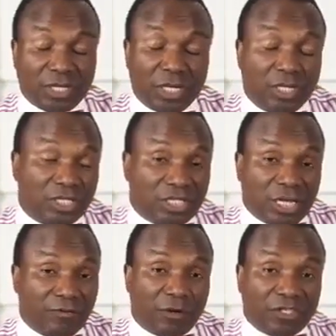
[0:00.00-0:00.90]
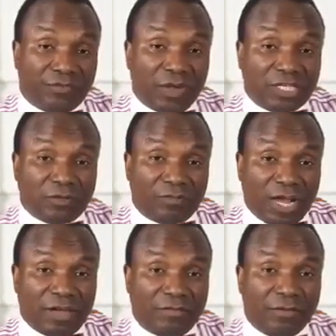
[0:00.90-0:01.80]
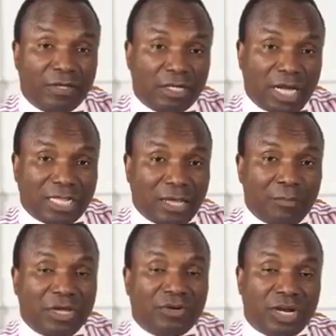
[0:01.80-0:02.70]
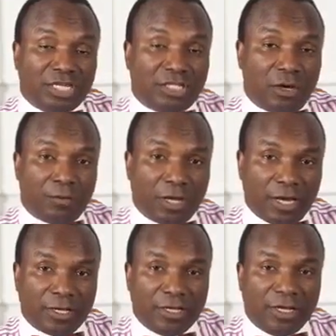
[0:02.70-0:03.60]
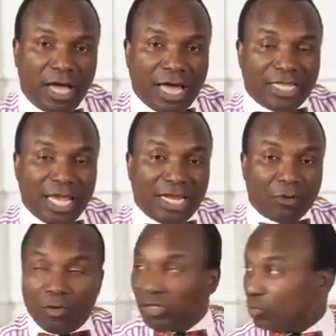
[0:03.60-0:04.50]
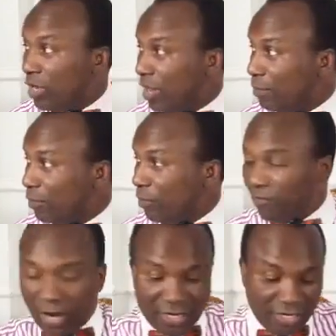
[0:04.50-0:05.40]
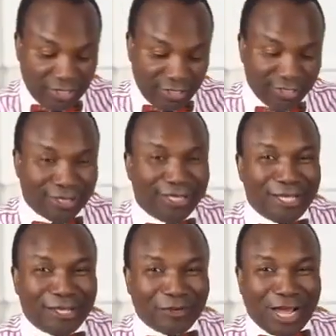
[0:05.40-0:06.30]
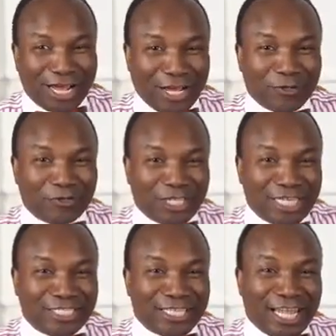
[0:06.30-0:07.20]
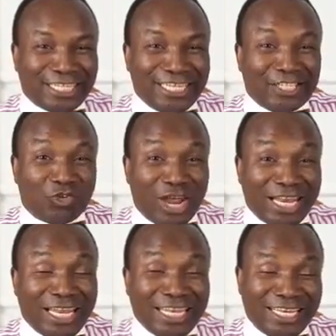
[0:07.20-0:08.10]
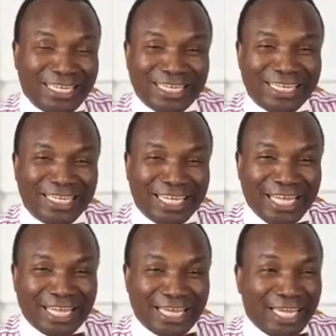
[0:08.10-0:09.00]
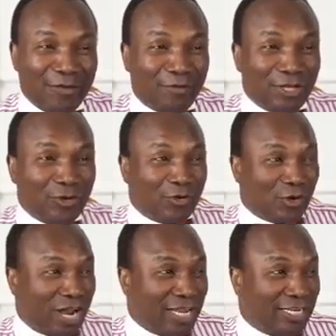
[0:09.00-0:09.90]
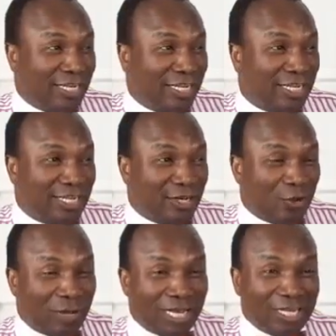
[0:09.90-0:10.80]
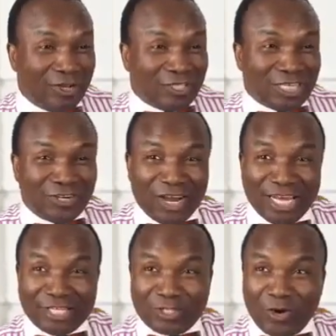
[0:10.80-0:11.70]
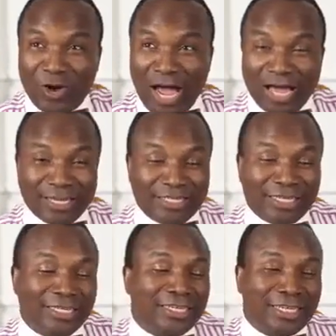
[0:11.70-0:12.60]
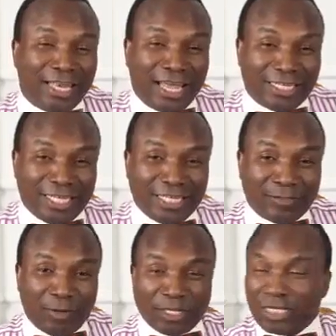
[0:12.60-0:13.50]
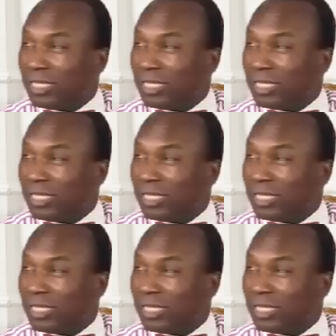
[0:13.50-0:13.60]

several spheres of life that are being raised up here, and they are the ones we are profiling. Can you sense it that it's raining in Kyiv in Ukraine? Normally it doesn't rain so hard like this, but